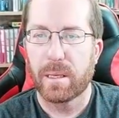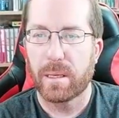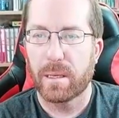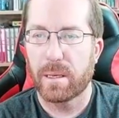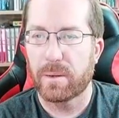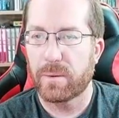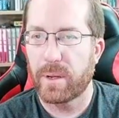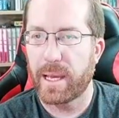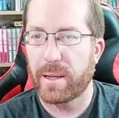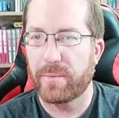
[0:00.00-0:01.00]

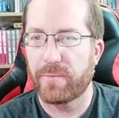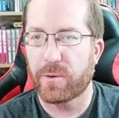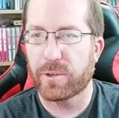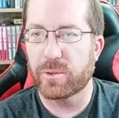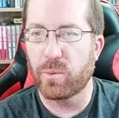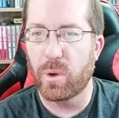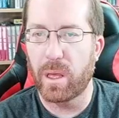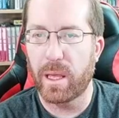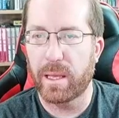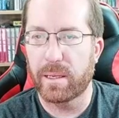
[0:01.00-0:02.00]
Alright, first
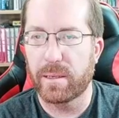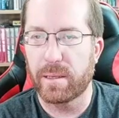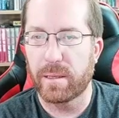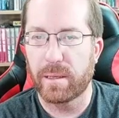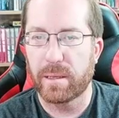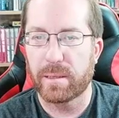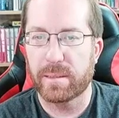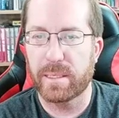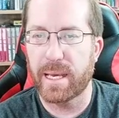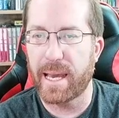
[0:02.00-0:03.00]
one,
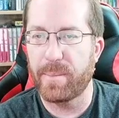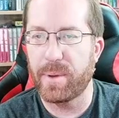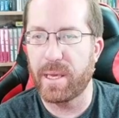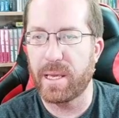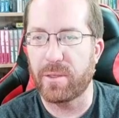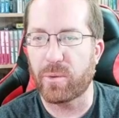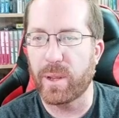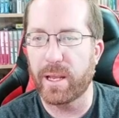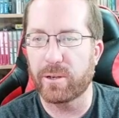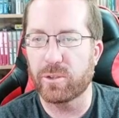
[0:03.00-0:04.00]
CIB
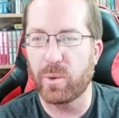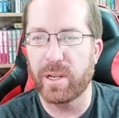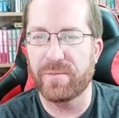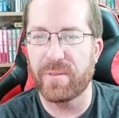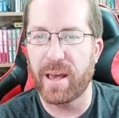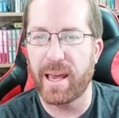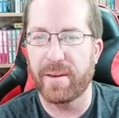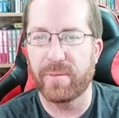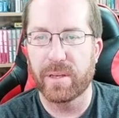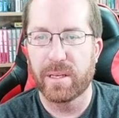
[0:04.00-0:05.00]

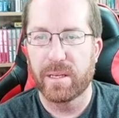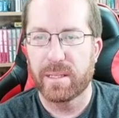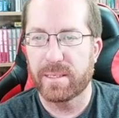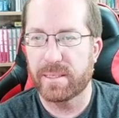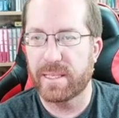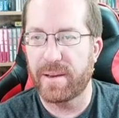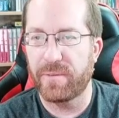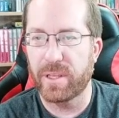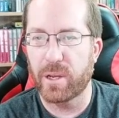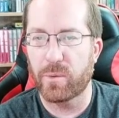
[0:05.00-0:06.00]
325. This is
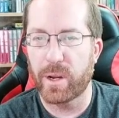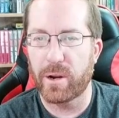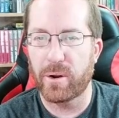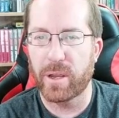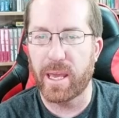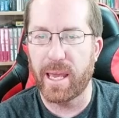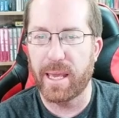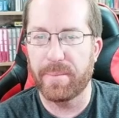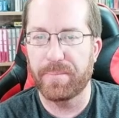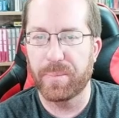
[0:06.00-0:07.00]
definitely a rarer
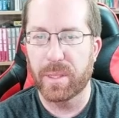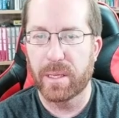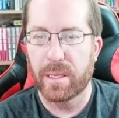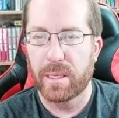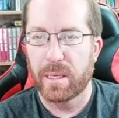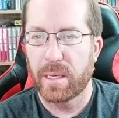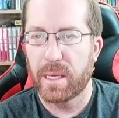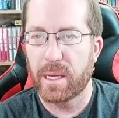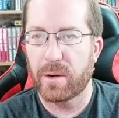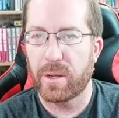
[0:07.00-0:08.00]
game.
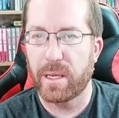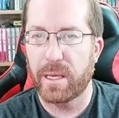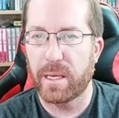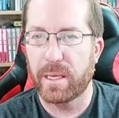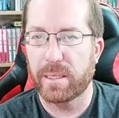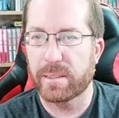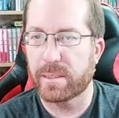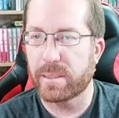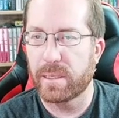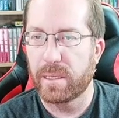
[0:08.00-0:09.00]
Here
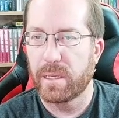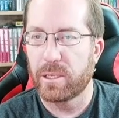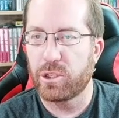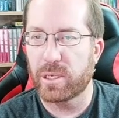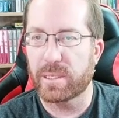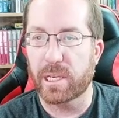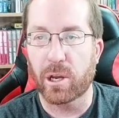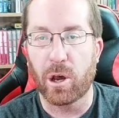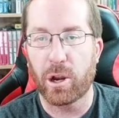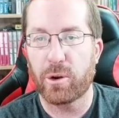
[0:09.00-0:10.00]
is just a
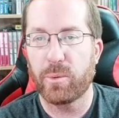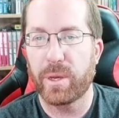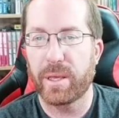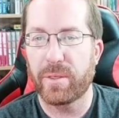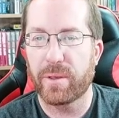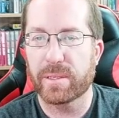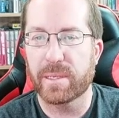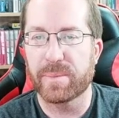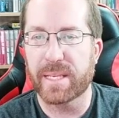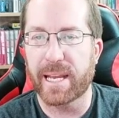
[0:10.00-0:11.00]
cart with
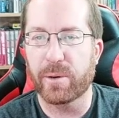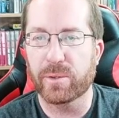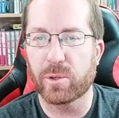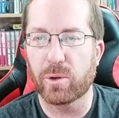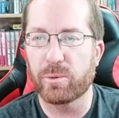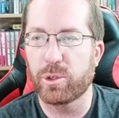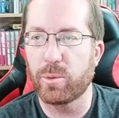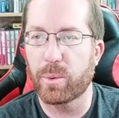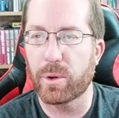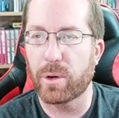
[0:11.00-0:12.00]
some Psycho
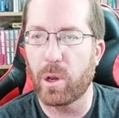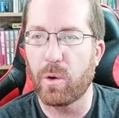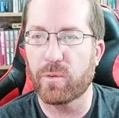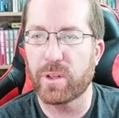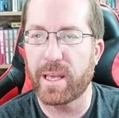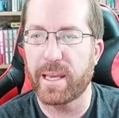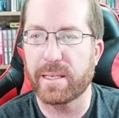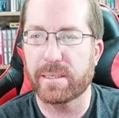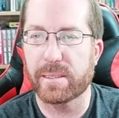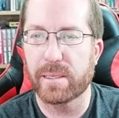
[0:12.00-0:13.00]
Stormtrooper
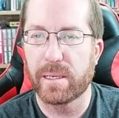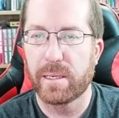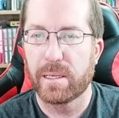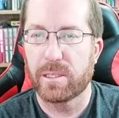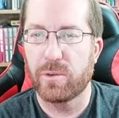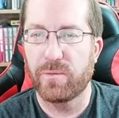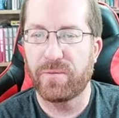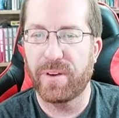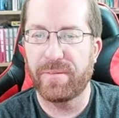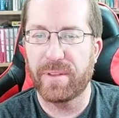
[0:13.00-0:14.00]
overlays,
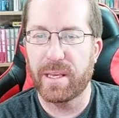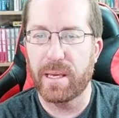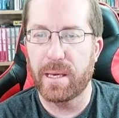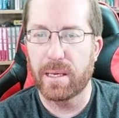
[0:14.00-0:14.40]
250